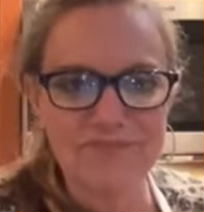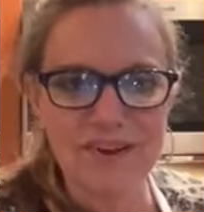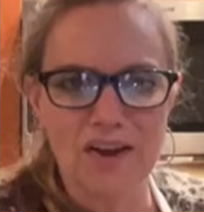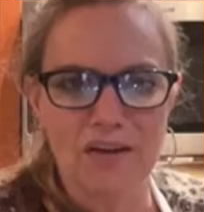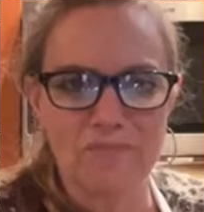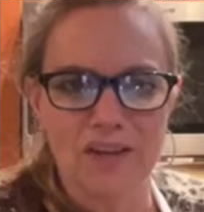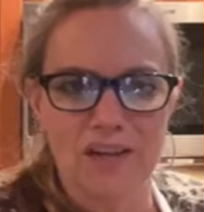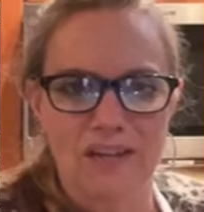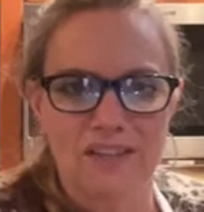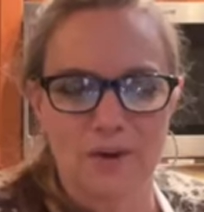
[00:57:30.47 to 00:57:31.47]

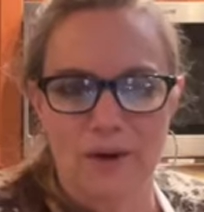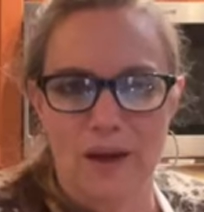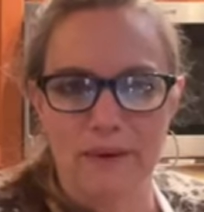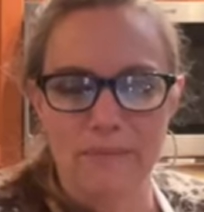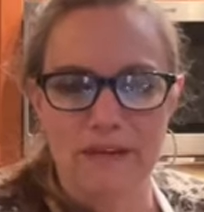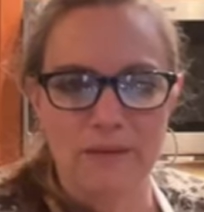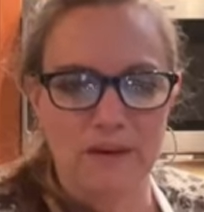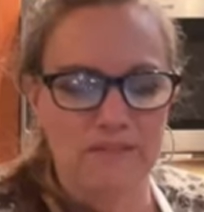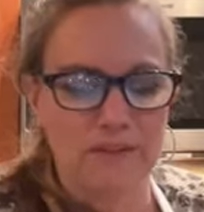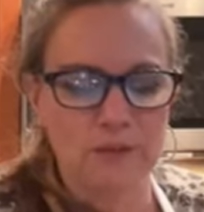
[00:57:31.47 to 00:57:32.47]
Don't know how many mini
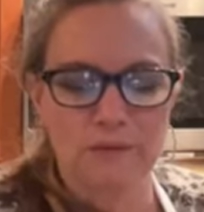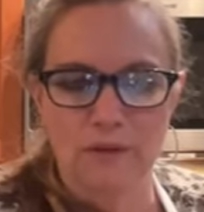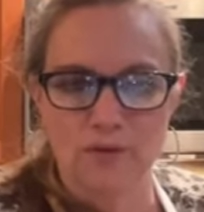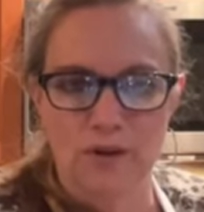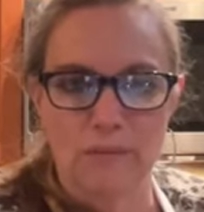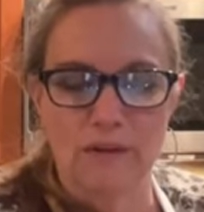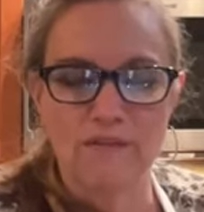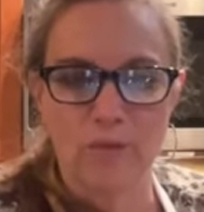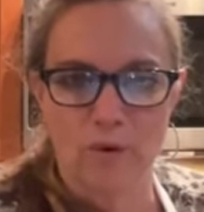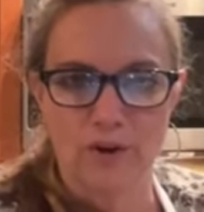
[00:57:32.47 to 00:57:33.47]
muffins, but those are going to be
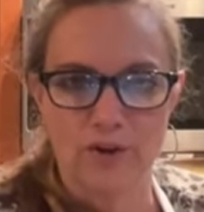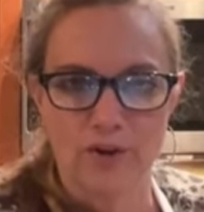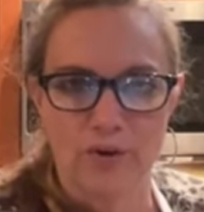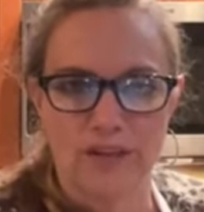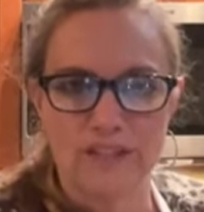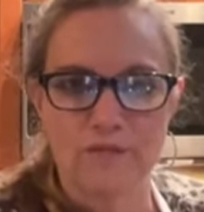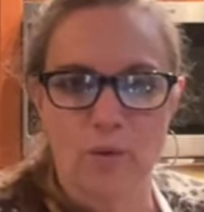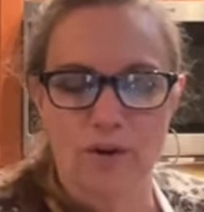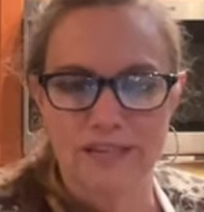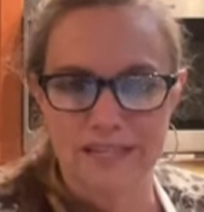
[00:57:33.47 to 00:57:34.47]
400 degrees
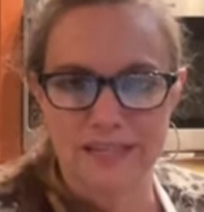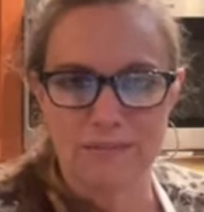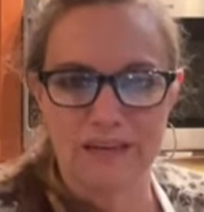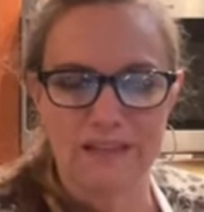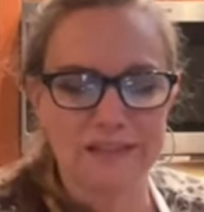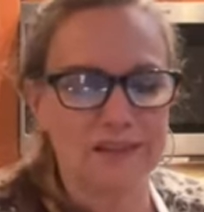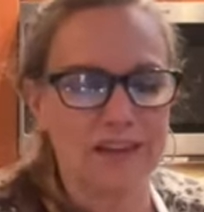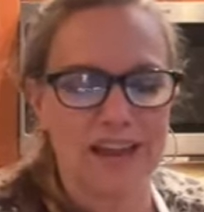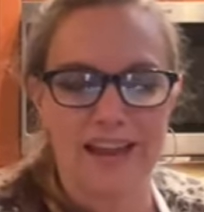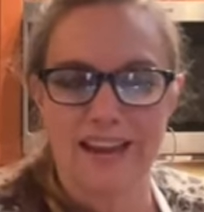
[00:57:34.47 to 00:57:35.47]
for 10 minutes.
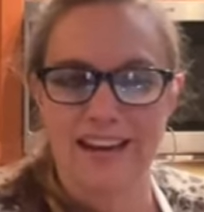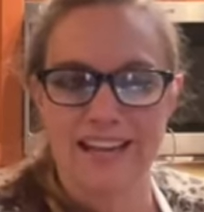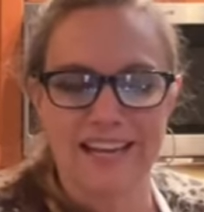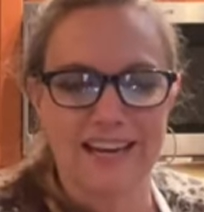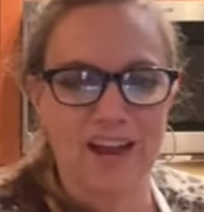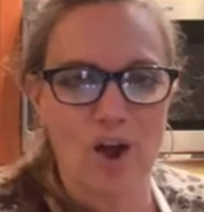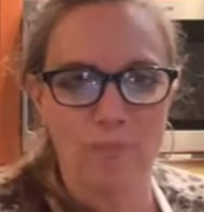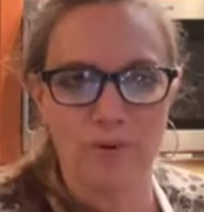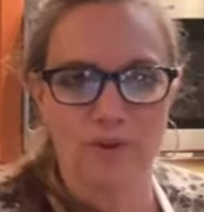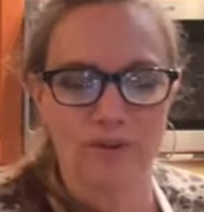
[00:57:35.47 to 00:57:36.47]
And again,
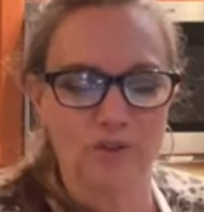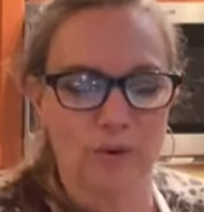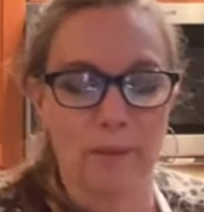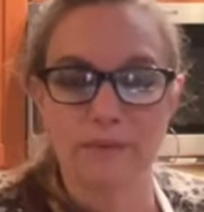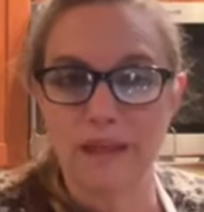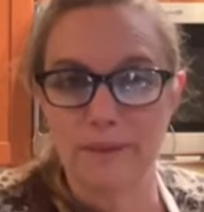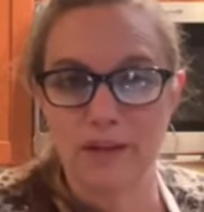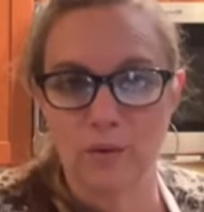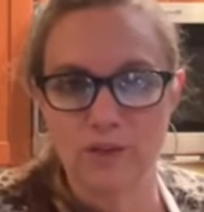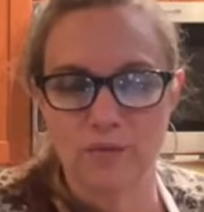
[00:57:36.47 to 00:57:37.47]
hope you all enjoy them. Let me
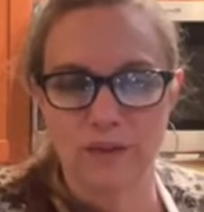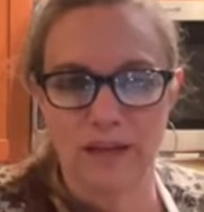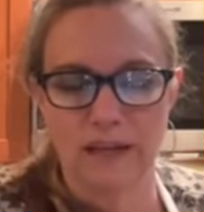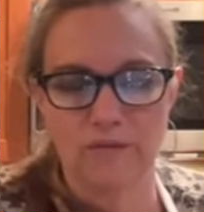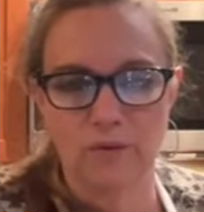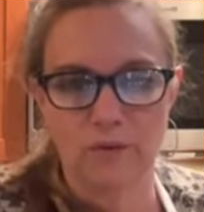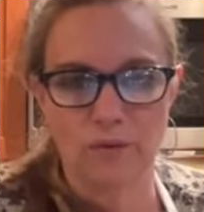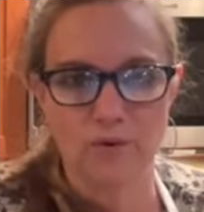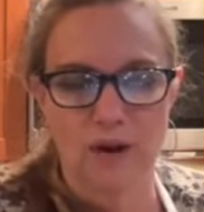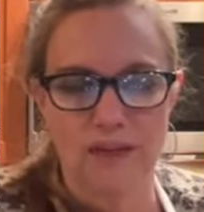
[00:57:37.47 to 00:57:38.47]
know what you think. If you
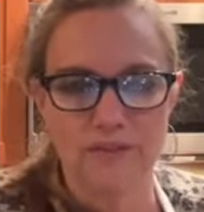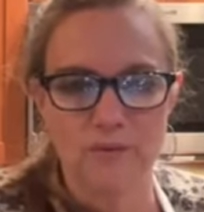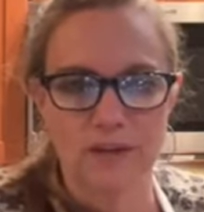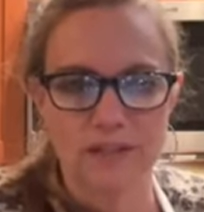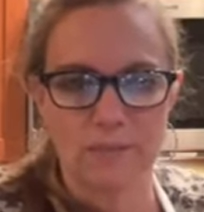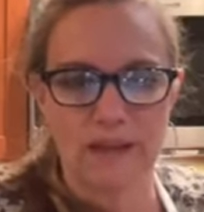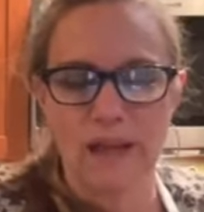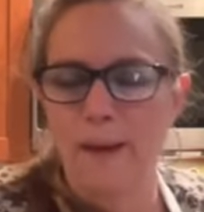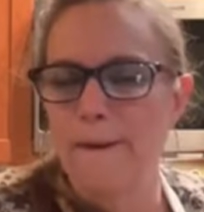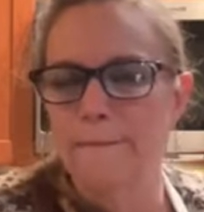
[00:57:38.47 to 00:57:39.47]
do try this recipe,
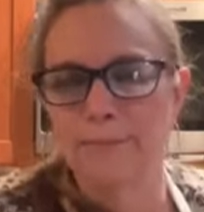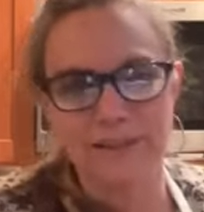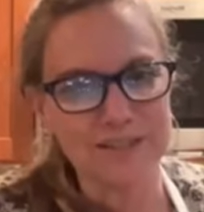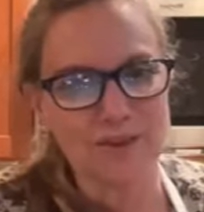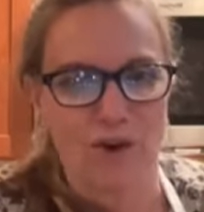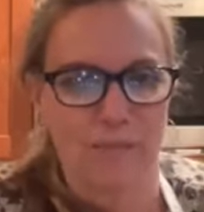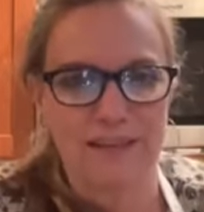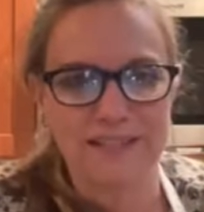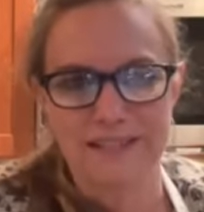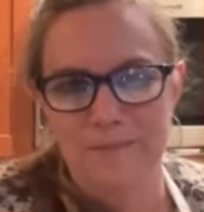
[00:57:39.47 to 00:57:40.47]
please
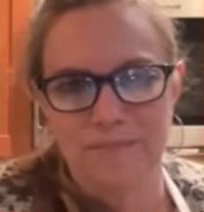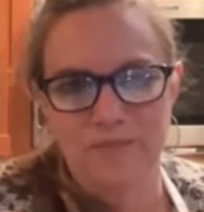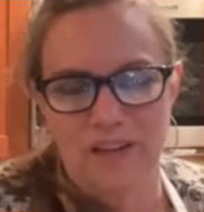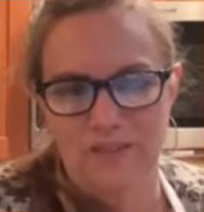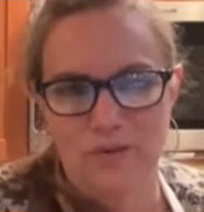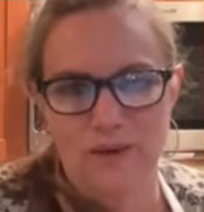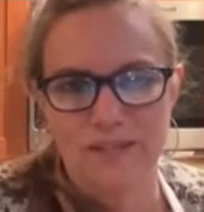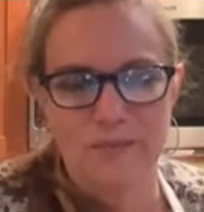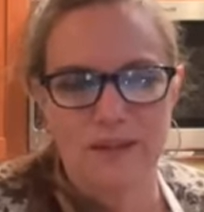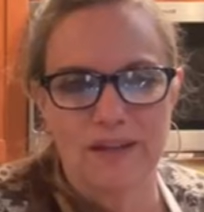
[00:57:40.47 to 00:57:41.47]
comment in the
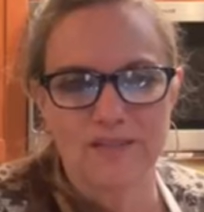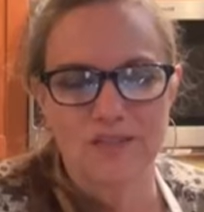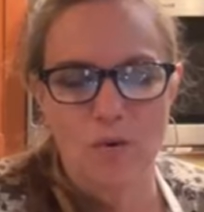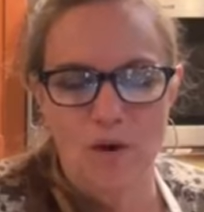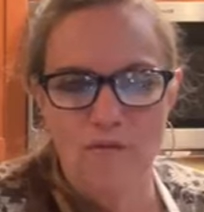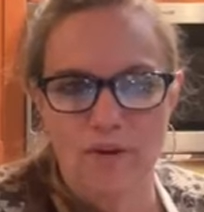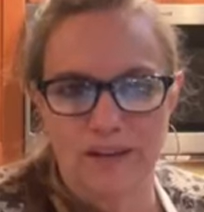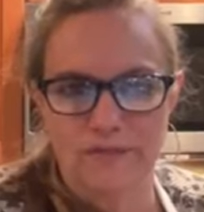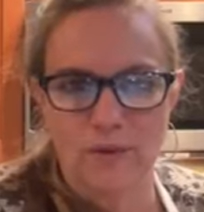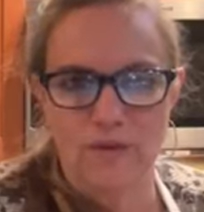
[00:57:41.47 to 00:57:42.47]
recipe. So over on
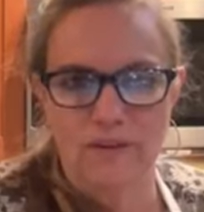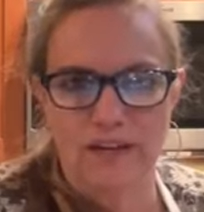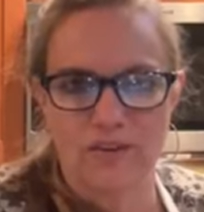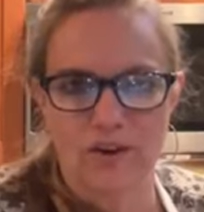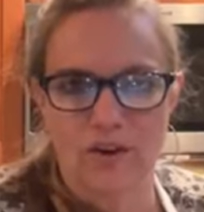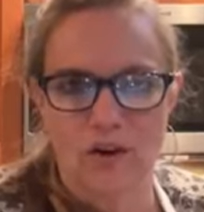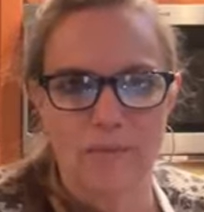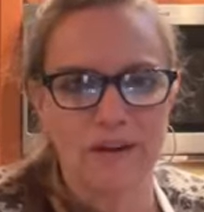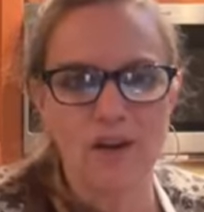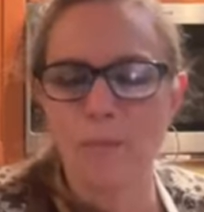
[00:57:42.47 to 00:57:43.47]
IfYouHaveAnEgg.com,
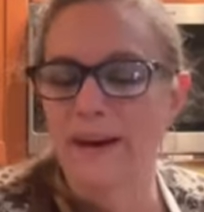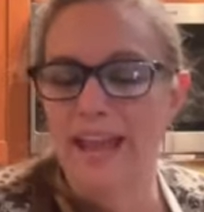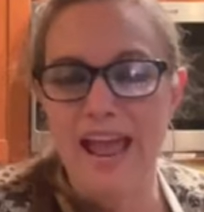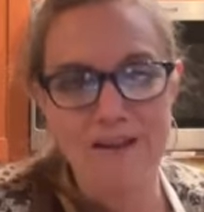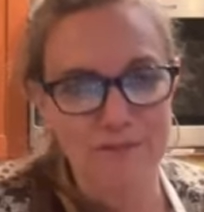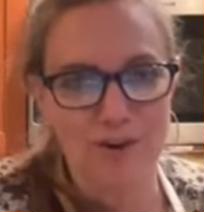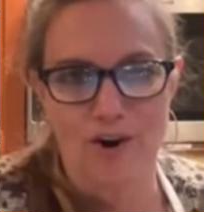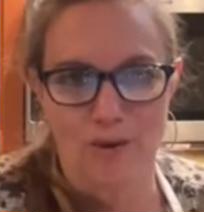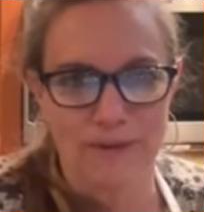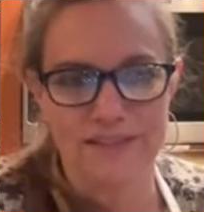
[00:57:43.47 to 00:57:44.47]
nobody ever
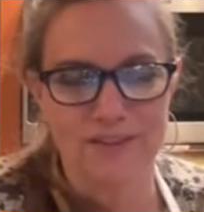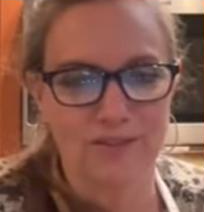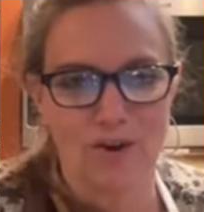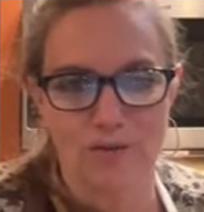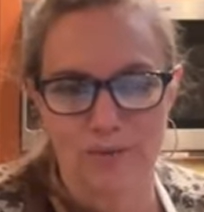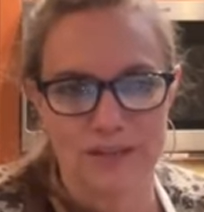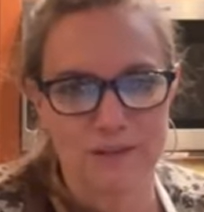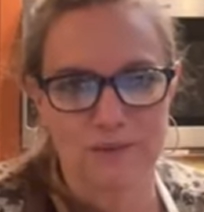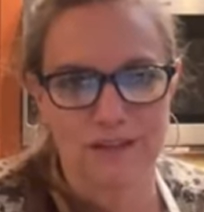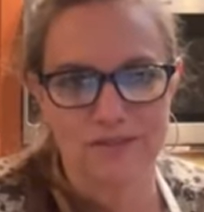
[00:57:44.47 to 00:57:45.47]
comments on the
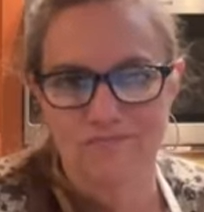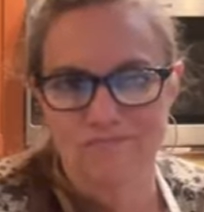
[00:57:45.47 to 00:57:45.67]
recipes,